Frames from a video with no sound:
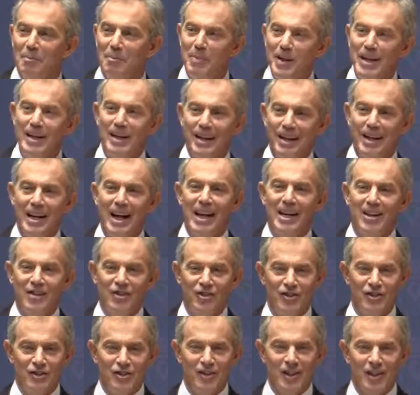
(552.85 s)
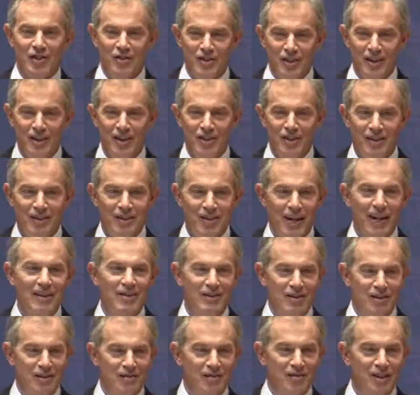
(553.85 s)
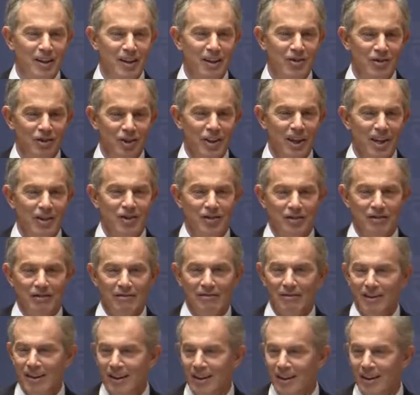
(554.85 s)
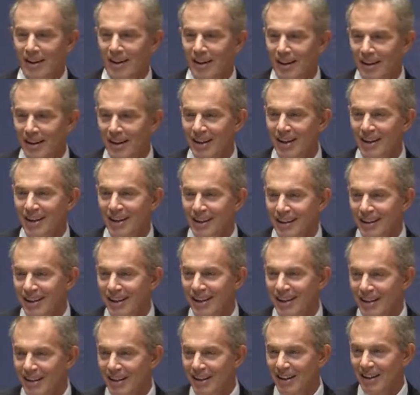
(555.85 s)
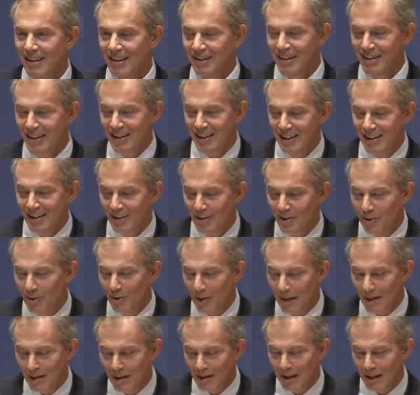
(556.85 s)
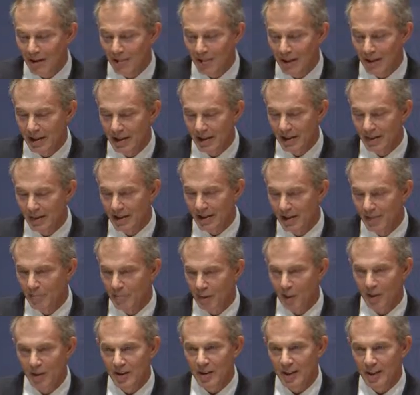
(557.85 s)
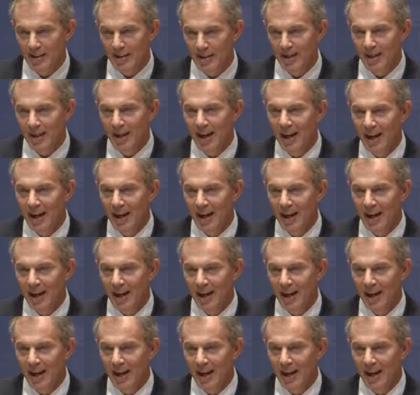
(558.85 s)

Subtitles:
been engaged in such an intensive negotiation in all my time in politics.